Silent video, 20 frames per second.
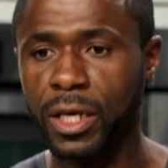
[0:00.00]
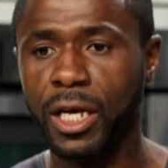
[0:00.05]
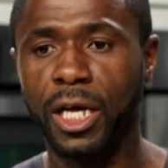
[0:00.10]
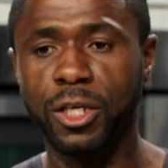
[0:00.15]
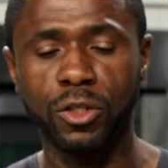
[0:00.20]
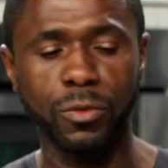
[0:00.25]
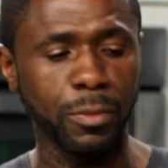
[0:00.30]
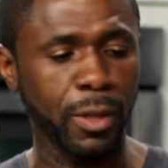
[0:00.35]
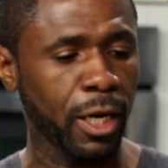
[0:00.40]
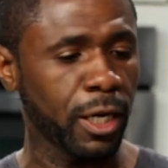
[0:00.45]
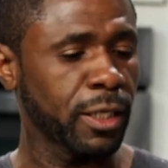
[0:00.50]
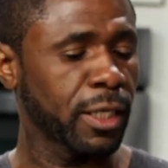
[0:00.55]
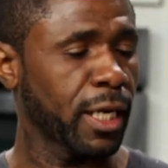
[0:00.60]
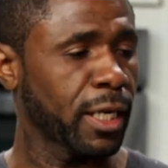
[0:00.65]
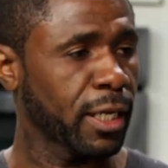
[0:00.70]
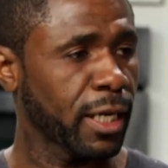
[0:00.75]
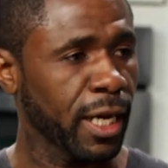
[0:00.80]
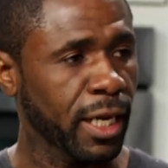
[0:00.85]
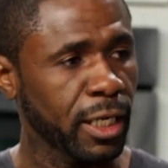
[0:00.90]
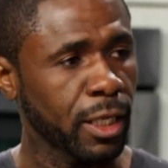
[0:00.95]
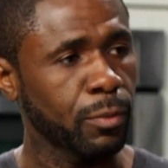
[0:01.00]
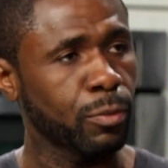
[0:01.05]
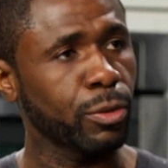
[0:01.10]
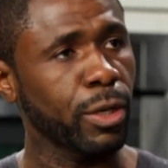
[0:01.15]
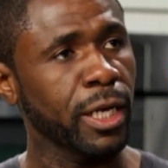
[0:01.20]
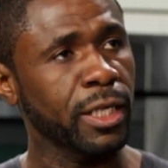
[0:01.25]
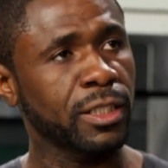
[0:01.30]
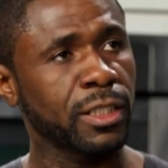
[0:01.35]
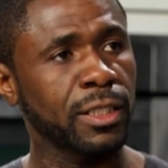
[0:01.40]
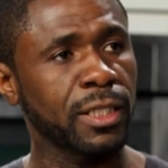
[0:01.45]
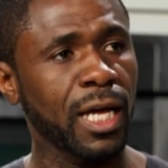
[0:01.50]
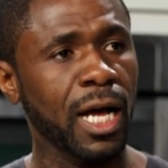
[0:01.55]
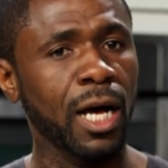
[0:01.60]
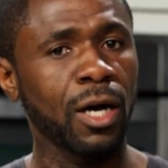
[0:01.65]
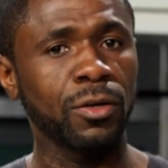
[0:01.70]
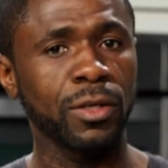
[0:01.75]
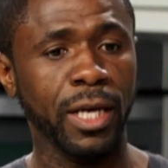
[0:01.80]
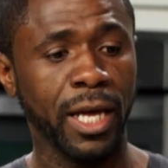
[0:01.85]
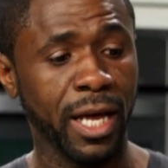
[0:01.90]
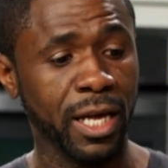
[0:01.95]
and you marinate it and it breaks it
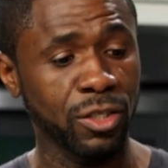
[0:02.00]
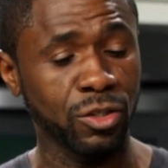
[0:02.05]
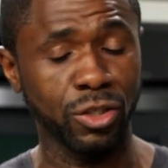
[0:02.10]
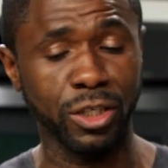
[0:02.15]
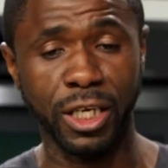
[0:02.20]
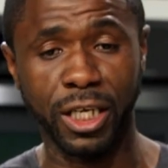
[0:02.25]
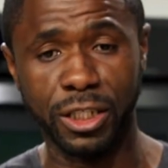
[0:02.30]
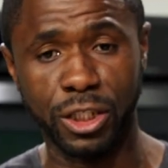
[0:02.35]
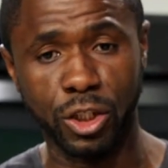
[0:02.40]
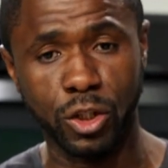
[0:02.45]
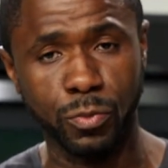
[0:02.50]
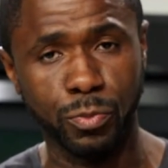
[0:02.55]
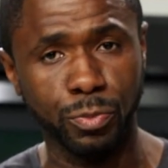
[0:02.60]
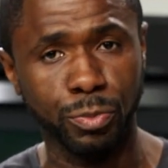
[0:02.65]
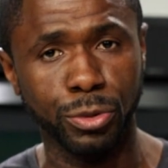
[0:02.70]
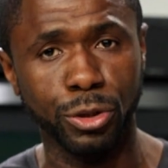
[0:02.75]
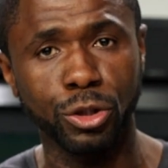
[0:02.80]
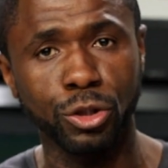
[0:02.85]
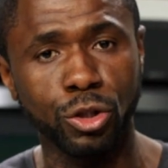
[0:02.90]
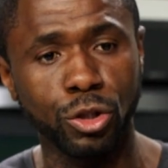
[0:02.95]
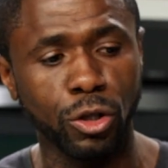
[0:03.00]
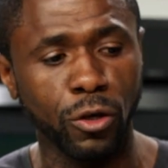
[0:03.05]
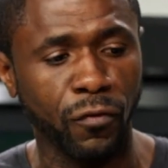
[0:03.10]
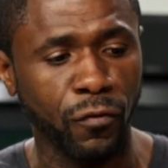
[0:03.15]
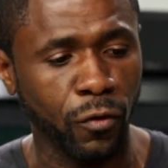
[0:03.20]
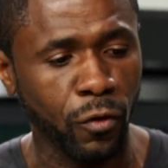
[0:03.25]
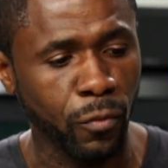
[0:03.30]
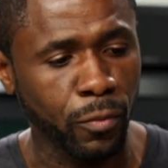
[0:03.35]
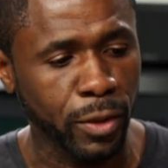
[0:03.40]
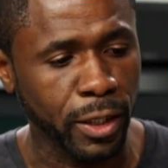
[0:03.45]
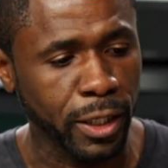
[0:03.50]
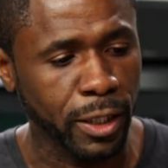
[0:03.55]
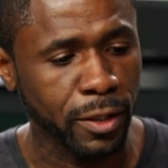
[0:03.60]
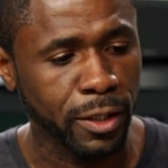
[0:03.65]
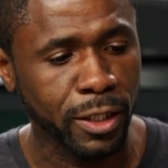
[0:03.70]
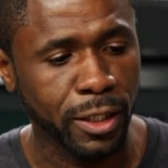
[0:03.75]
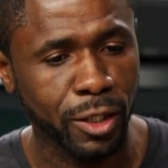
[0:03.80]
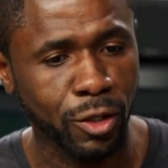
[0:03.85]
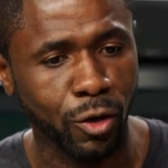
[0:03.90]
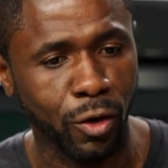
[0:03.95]
down and you get this beautiful meat.
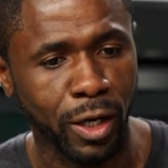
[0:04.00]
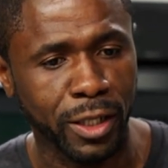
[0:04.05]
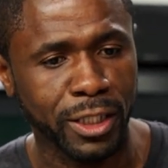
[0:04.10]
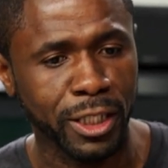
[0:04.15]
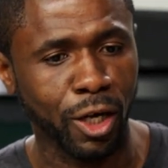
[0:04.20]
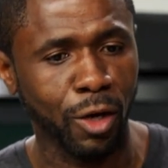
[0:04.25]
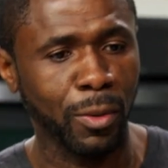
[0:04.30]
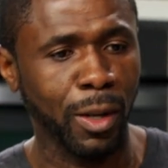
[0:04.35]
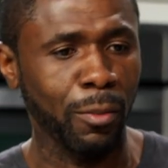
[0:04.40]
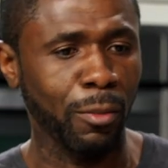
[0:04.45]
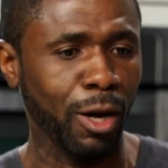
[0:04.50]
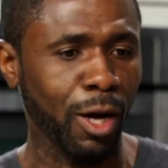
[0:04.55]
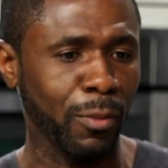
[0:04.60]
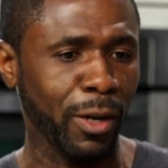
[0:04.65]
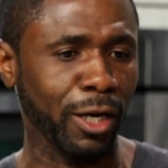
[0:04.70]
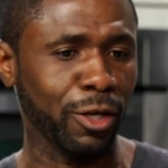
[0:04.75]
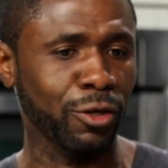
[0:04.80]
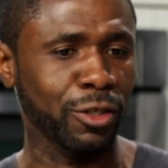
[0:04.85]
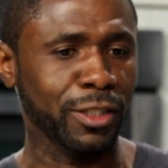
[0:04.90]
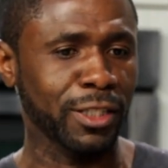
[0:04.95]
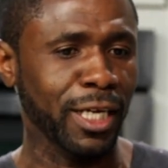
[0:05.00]
You know, I tell my mom I cook